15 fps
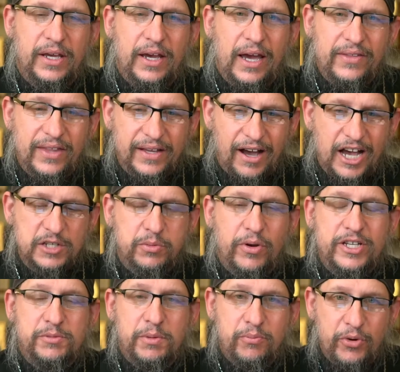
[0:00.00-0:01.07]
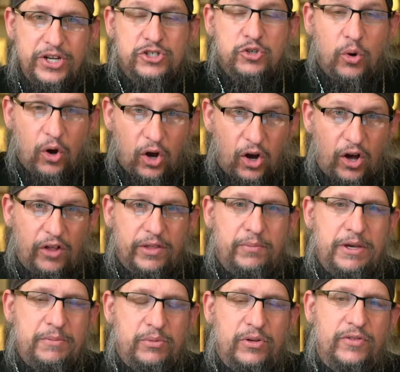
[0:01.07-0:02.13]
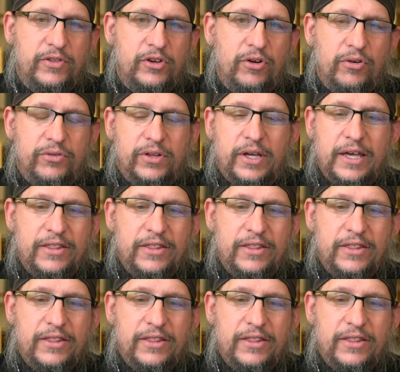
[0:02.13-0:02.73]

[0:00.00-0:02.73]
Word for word: And the gospel has to be preached to all the people of the earth.